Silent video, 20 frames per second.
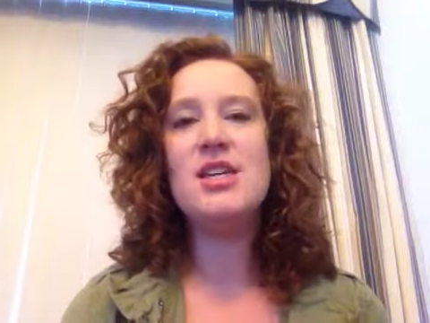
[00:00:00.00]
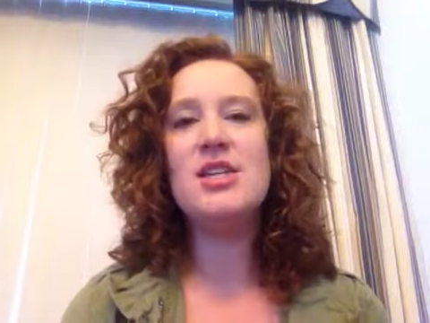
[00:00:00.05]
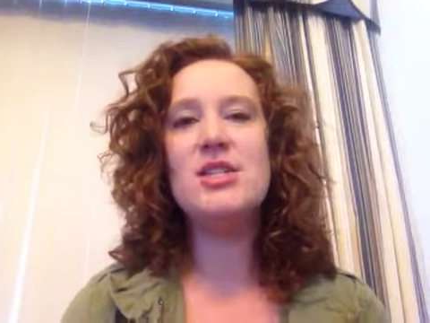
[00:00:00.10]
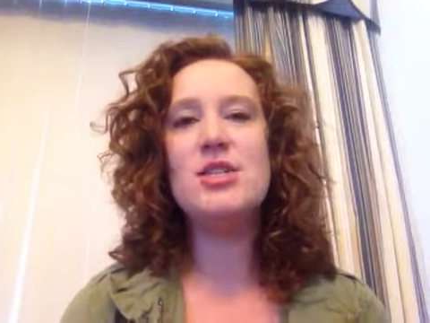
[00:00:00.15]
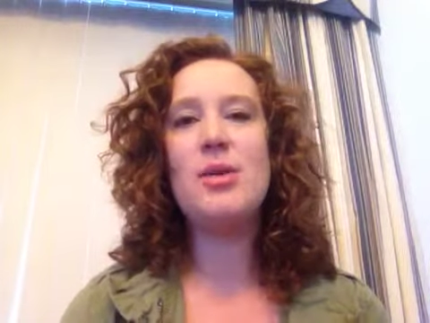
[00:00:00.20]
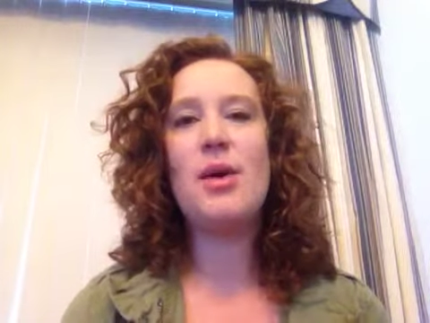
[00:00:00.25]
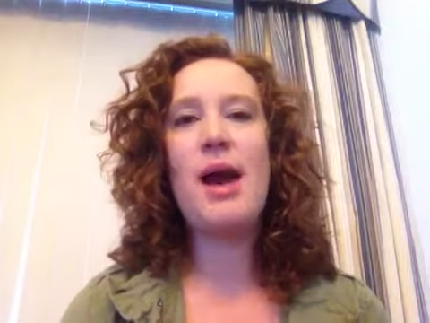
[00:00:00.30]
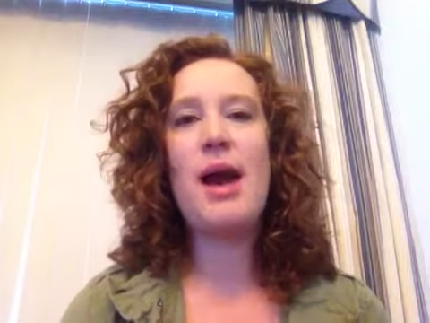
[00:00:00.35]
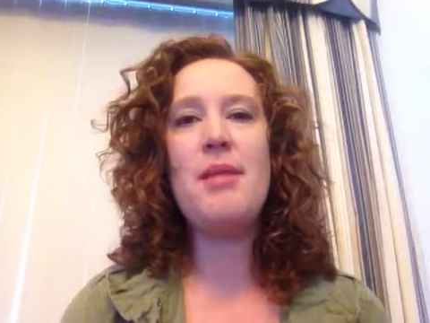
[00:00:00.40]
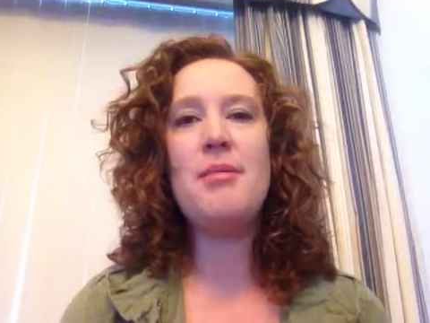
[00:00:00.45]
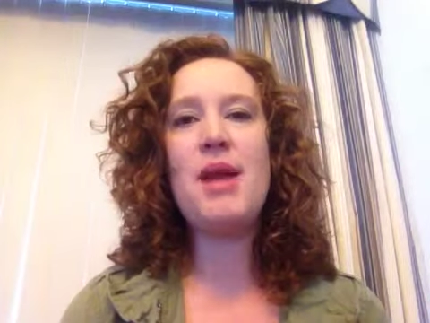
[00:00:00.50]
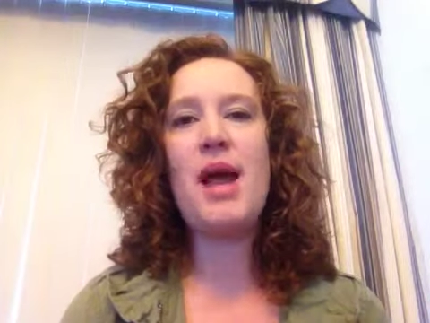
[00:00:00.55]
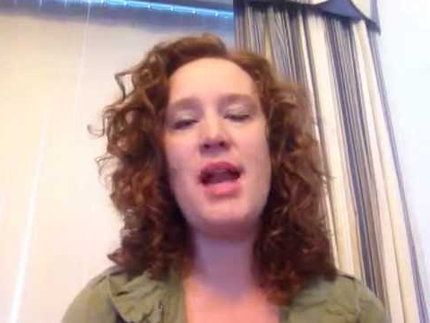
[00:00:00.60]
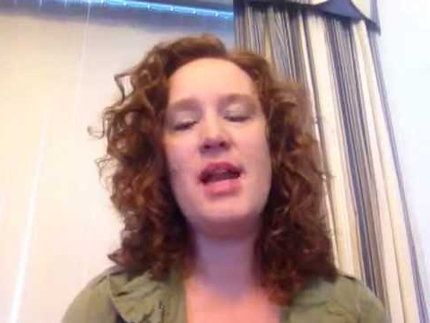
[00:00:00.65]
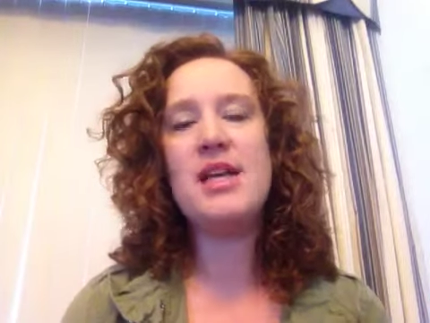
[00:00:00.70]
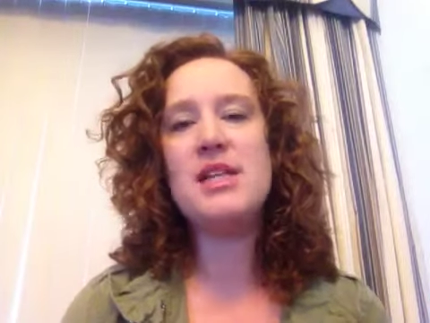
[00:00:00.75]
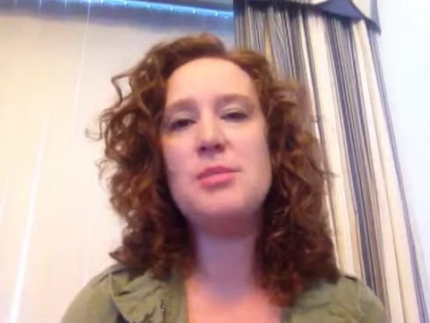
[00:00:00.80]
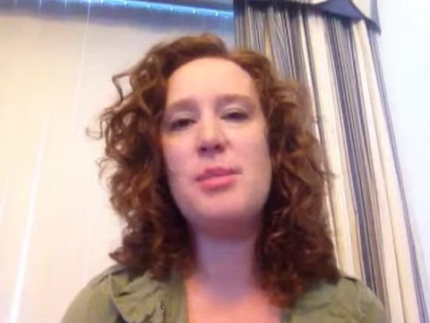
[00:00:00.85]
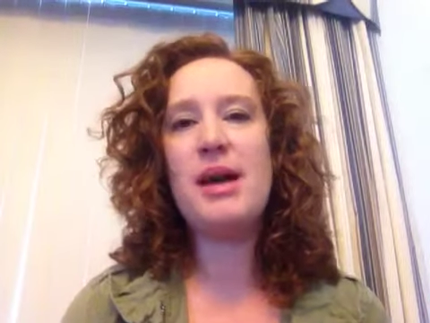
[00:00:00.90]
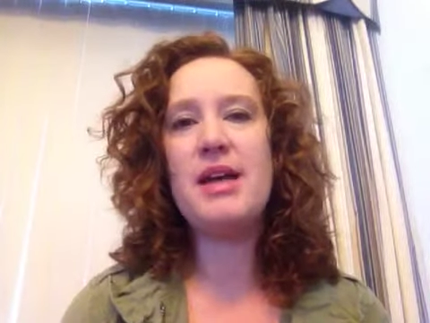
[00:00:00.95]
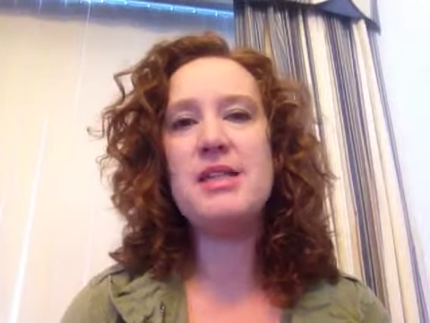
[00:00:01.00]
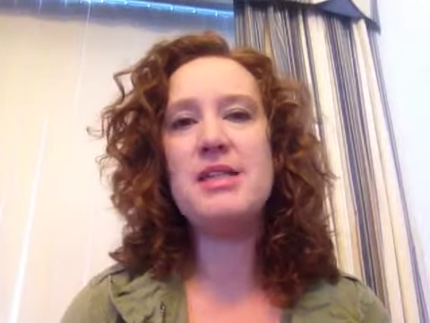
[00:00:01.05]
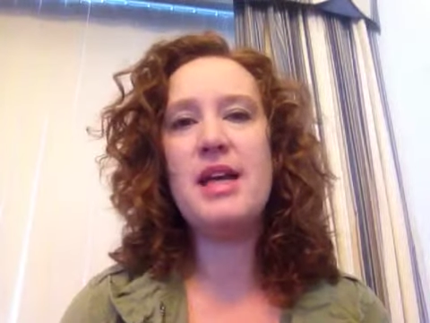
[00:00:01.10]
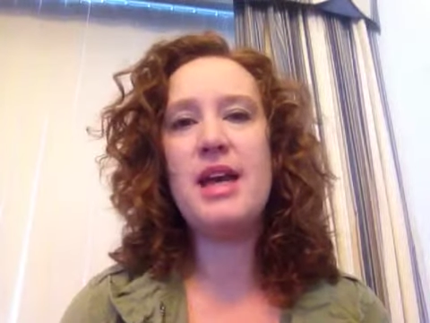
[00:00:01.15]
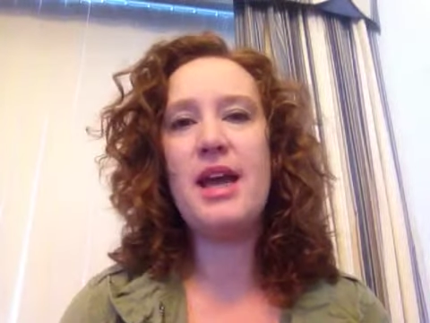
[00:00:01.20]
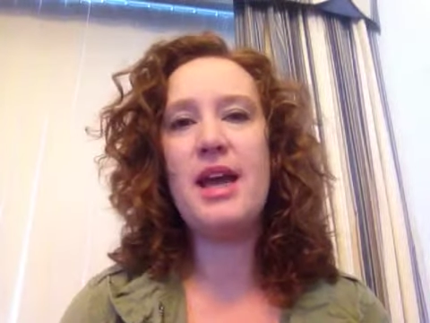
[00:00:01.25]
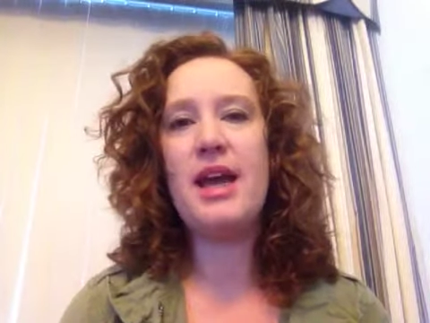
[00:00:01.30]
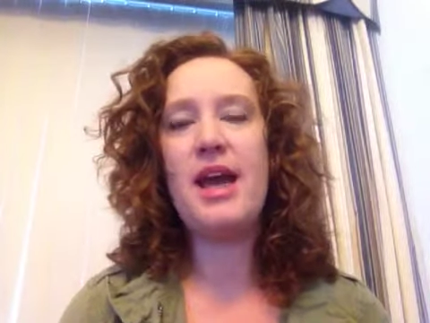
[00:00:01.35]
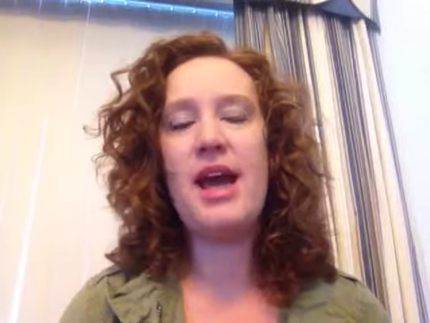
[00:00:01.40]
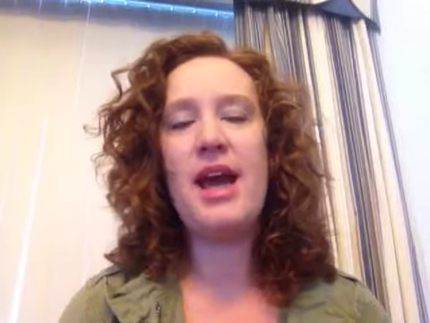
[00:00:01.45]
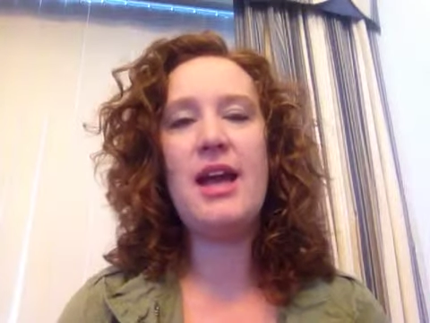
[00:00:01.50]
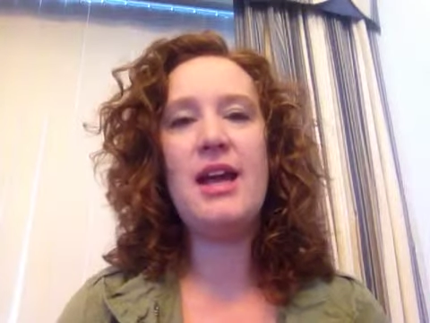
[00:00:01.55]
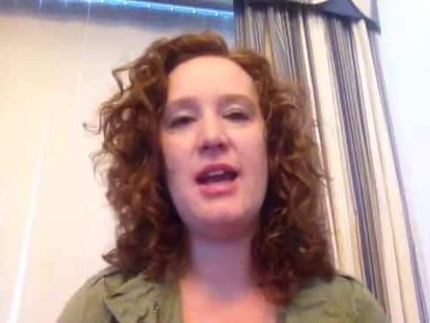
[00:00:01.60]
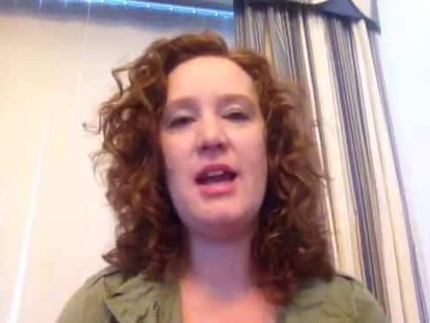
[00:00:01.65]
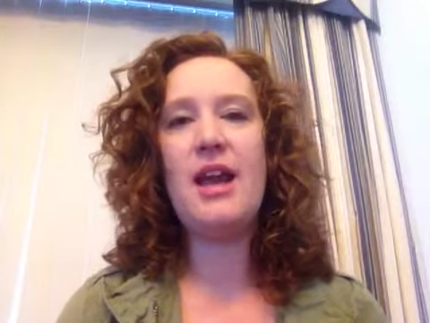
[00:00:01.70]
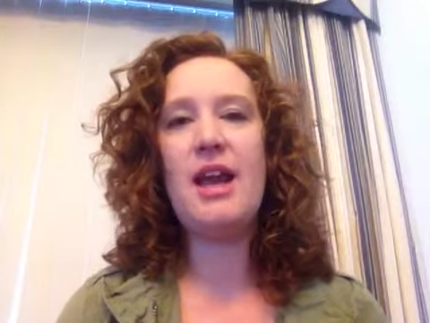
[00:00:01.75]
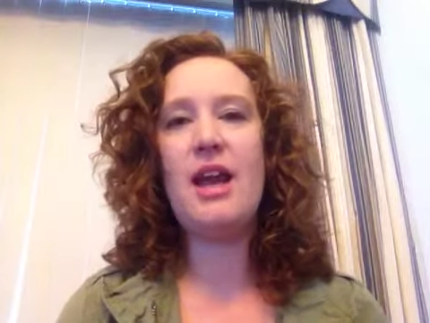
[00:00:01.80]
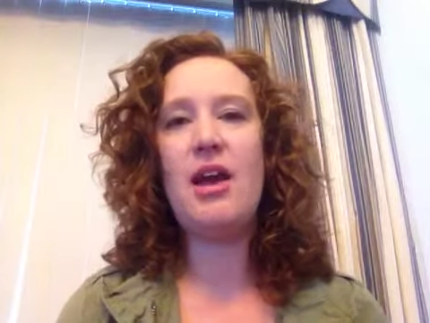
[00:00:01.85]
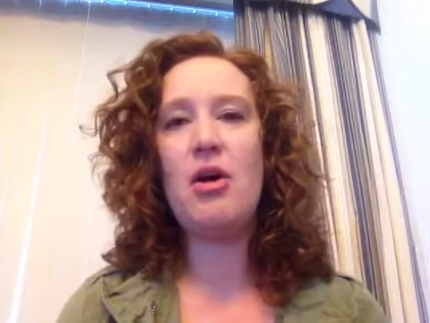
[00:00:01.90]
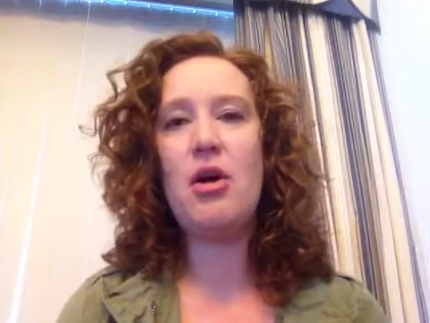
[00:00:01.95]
so I'm not expecting, and